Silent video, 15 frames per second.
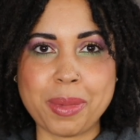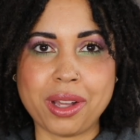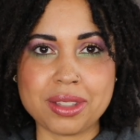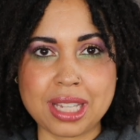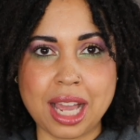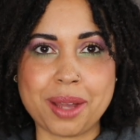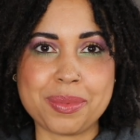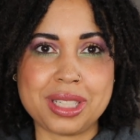Mel
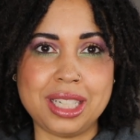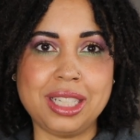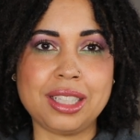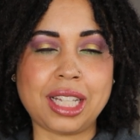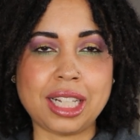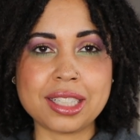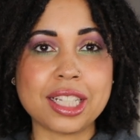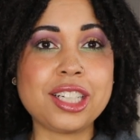
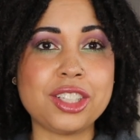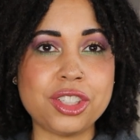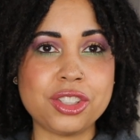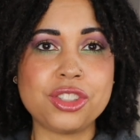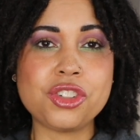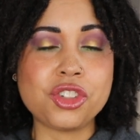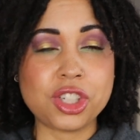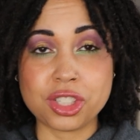Thompson that
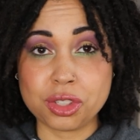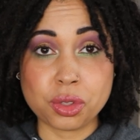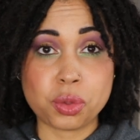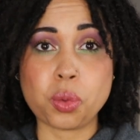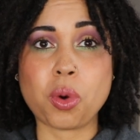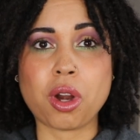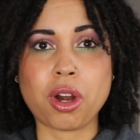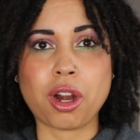didn't just
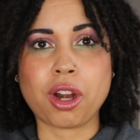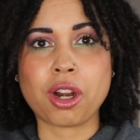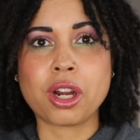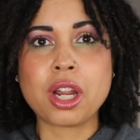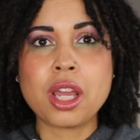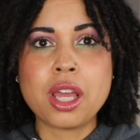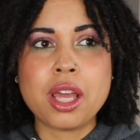adore her.